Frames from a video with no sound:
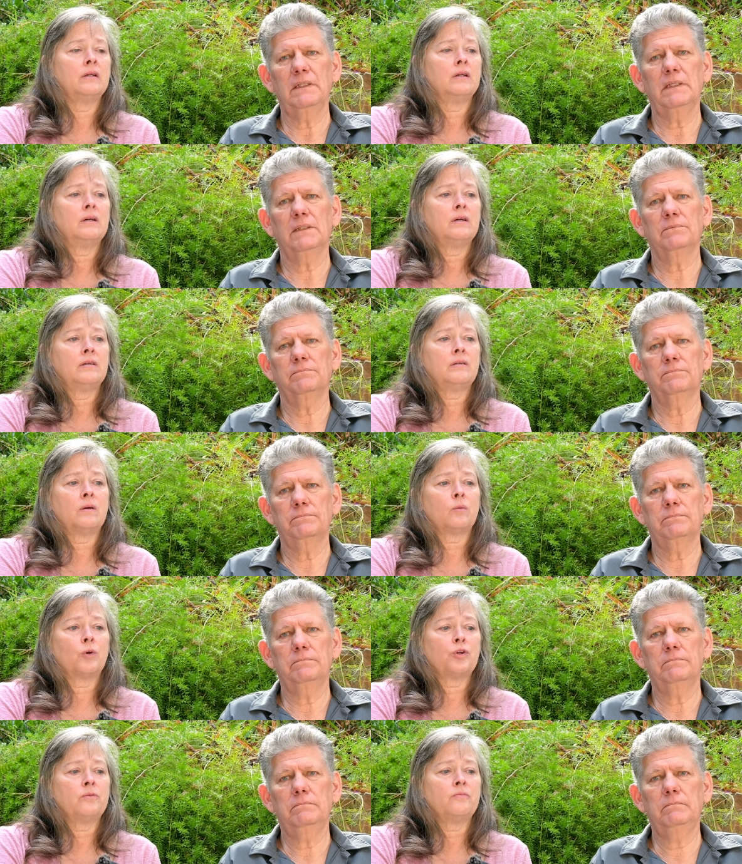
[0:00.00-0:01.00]
Speaker 1: yeah. the
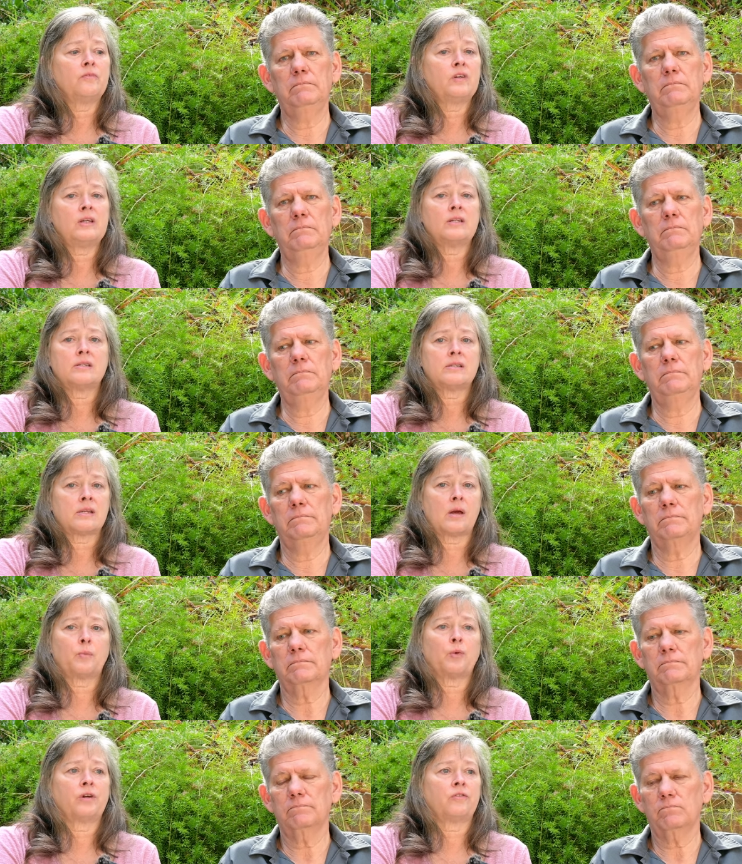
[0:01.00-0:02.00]
room fee is
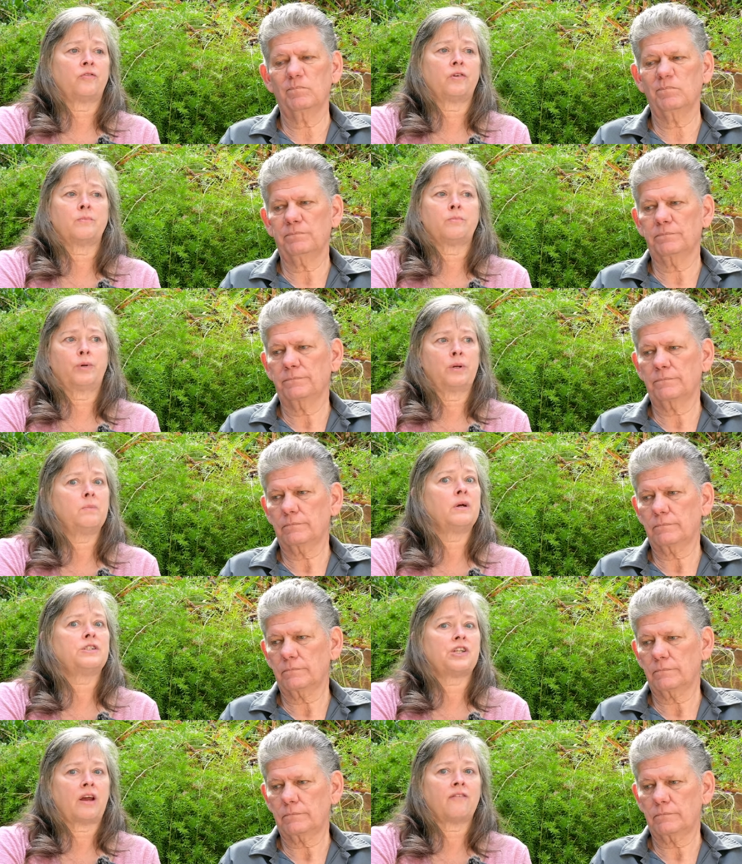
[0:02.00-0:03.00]
separate from pretty
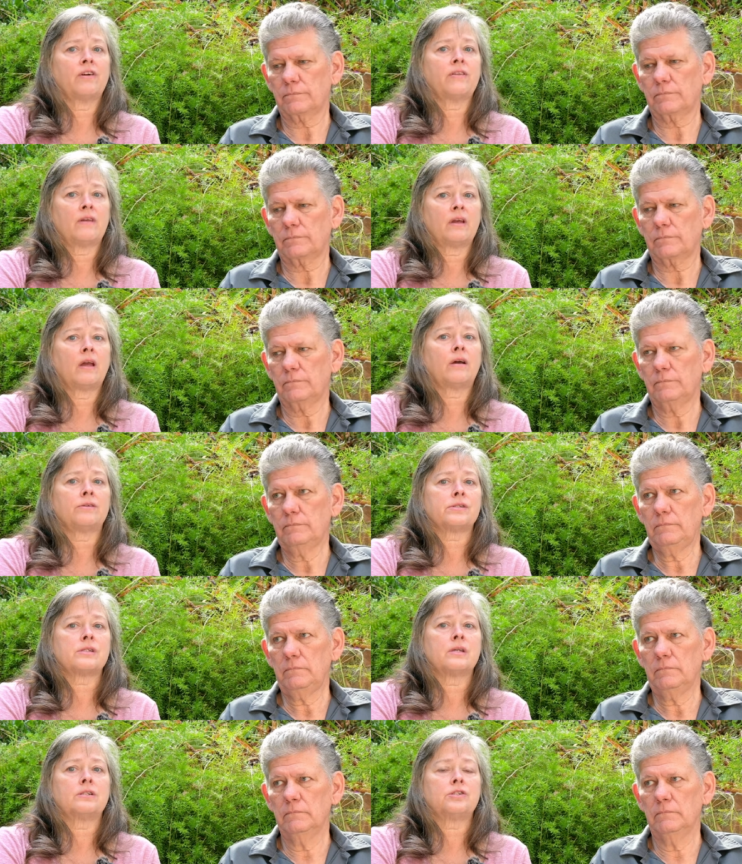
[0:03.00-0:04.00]
much everything
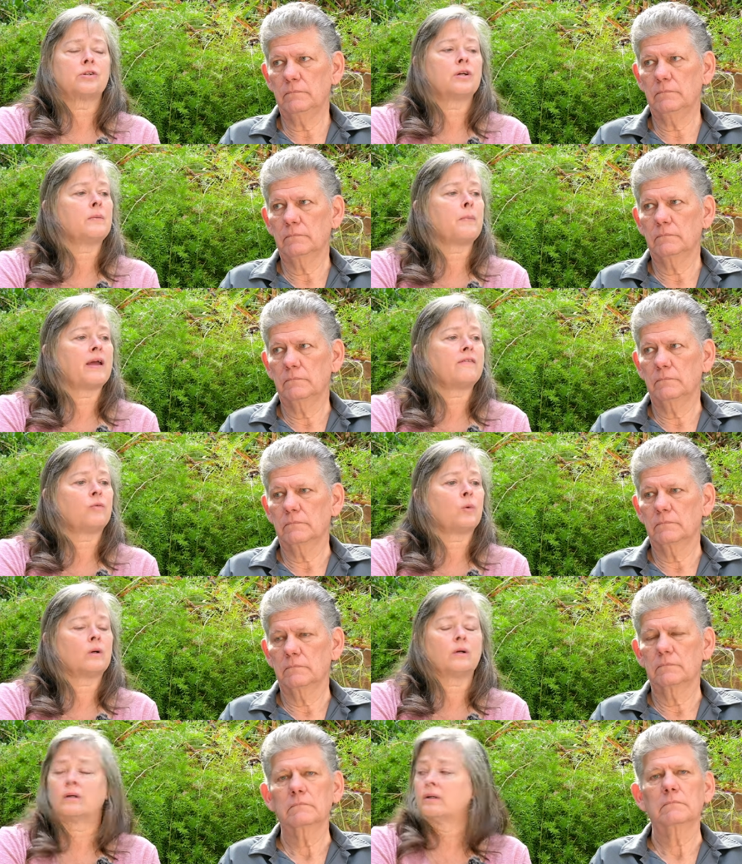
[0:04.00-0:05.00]
else that you're going to pay
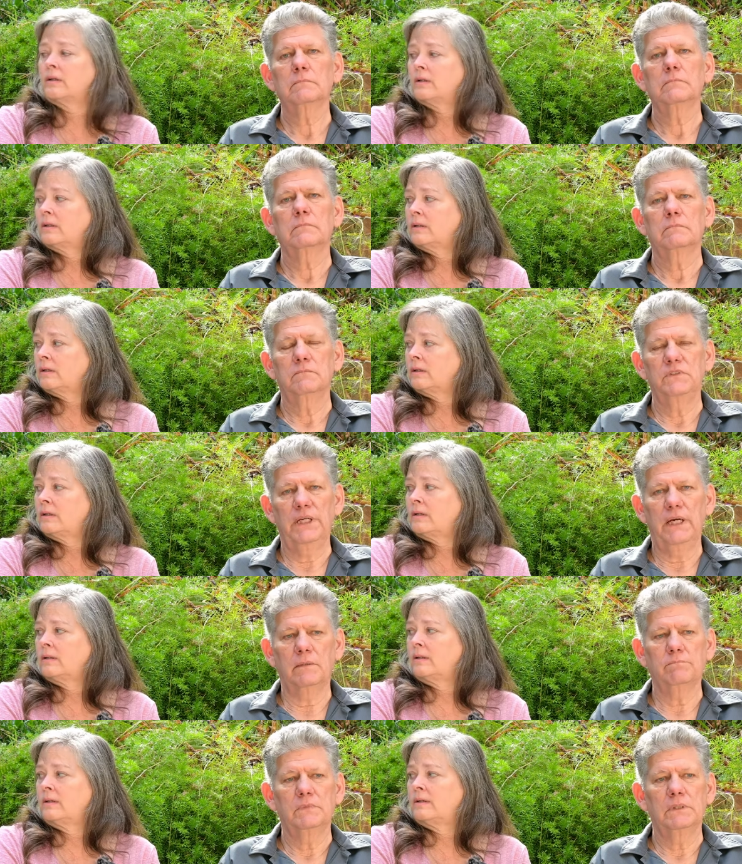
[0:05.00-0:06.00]
for.
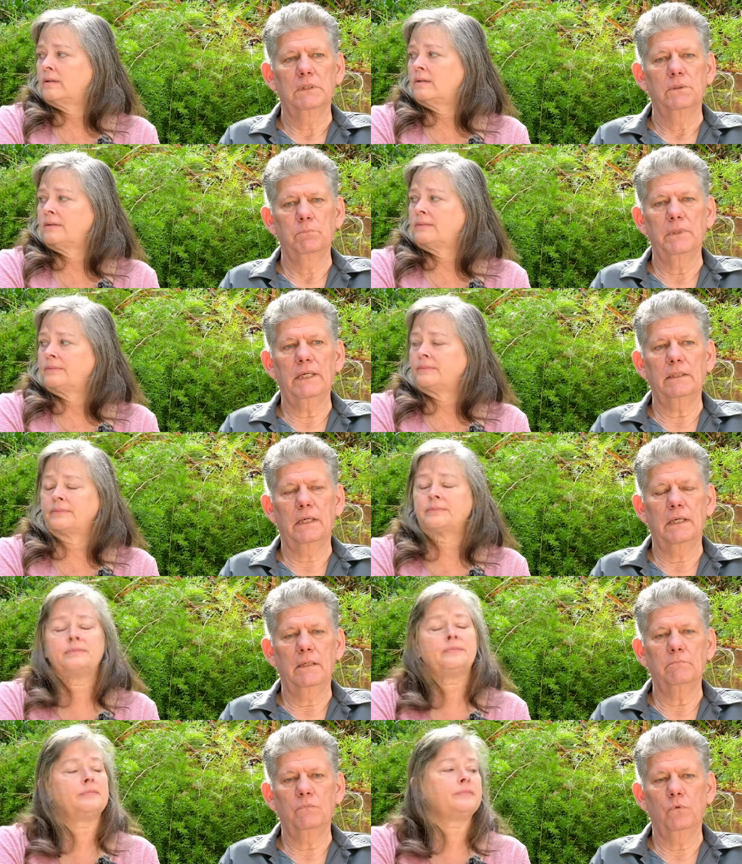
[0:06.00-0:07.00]
Yeah. But
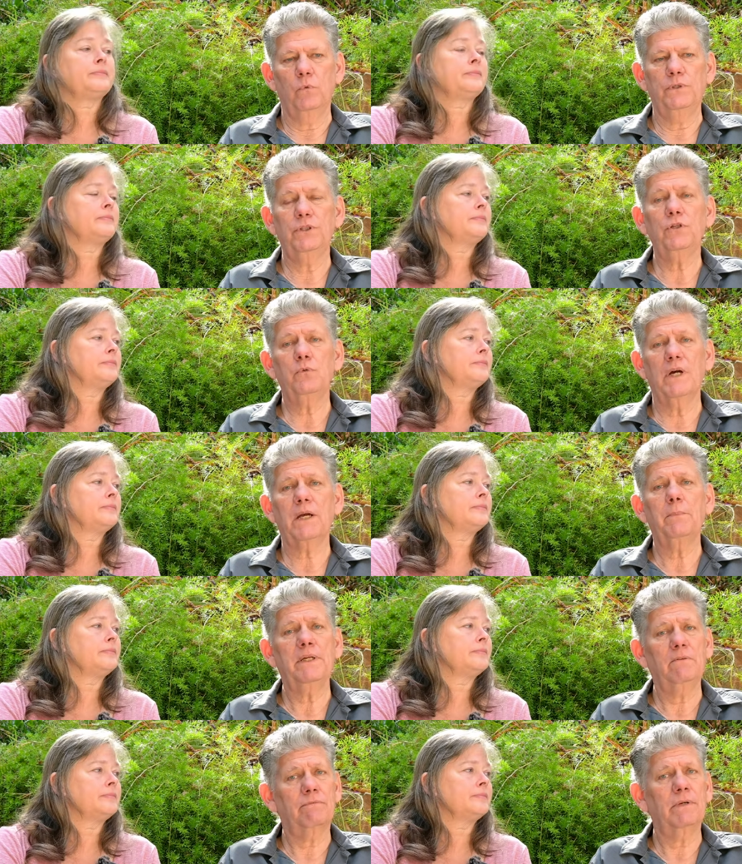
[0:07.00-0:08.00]
um, we do
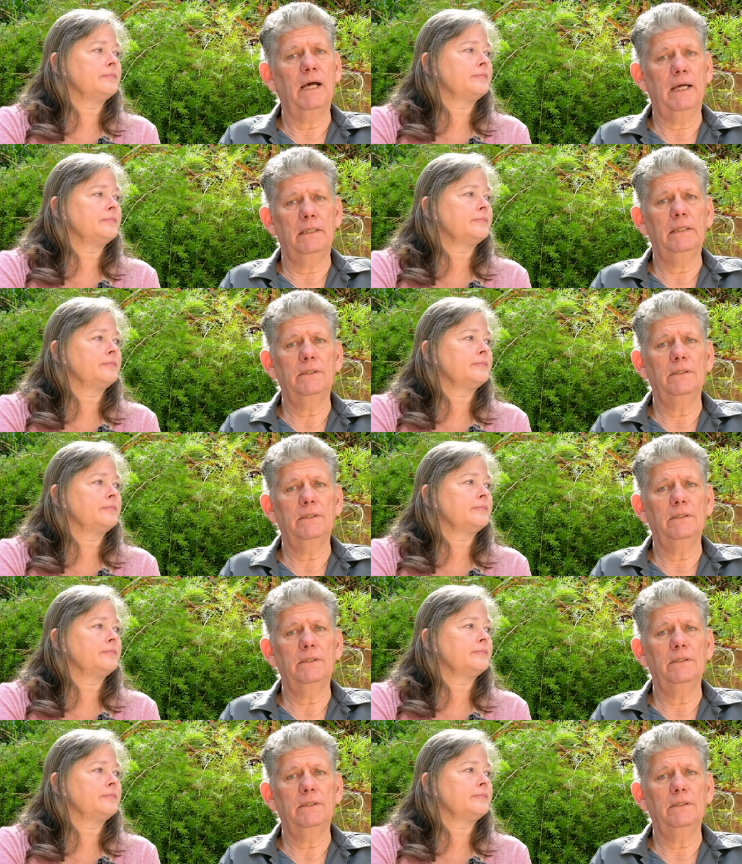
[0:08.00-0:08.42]
recommend flying